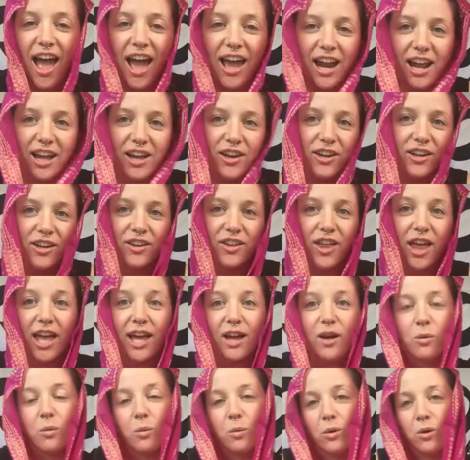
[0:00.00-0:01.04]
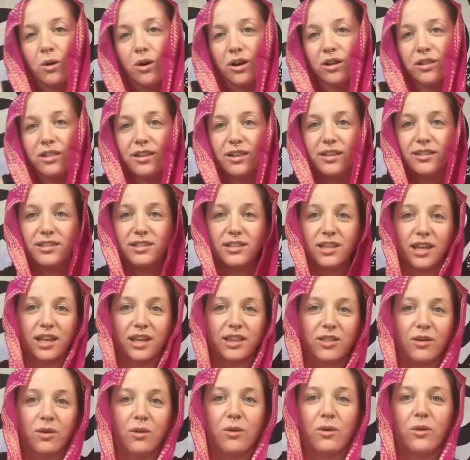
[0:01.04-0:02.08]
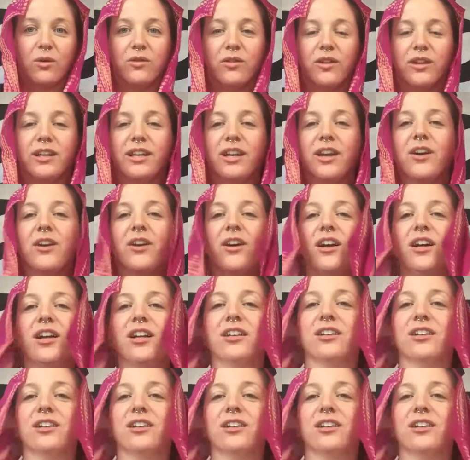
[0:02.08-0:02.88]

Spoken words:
and I could have like wore this like the whole video.